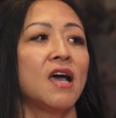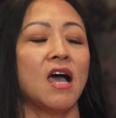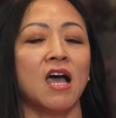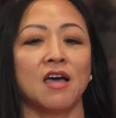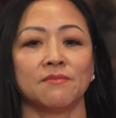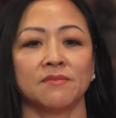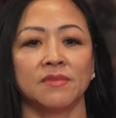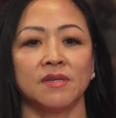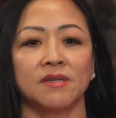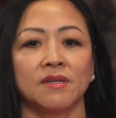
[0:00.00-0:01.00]

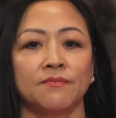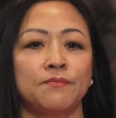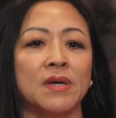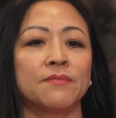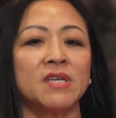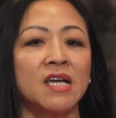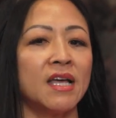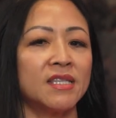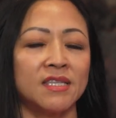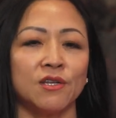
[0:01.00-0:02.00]
But
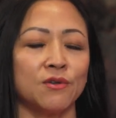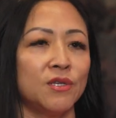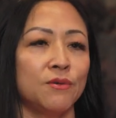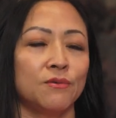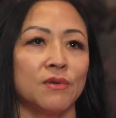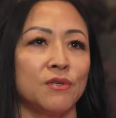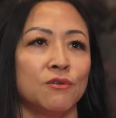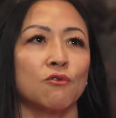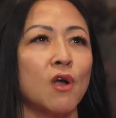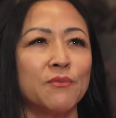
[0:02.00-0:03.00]
because you
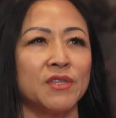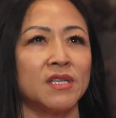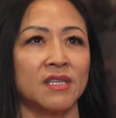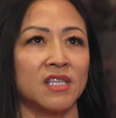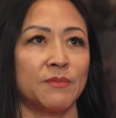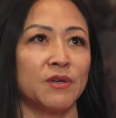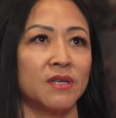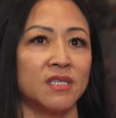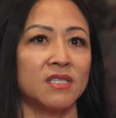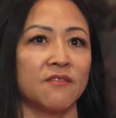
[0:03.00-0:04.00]
grow up with these
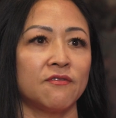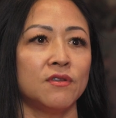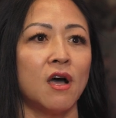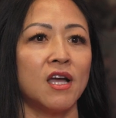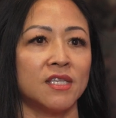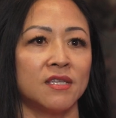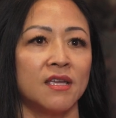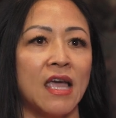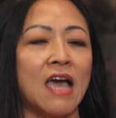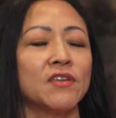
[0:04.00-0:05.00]
experiences of not
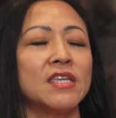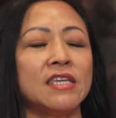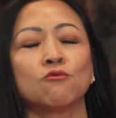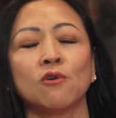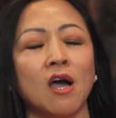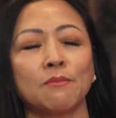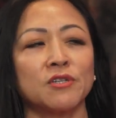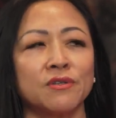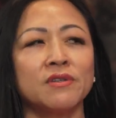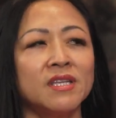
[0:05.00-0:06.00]
having equal
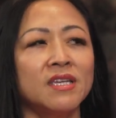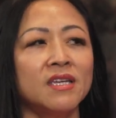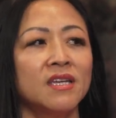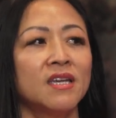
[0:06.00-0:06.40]
opportunity,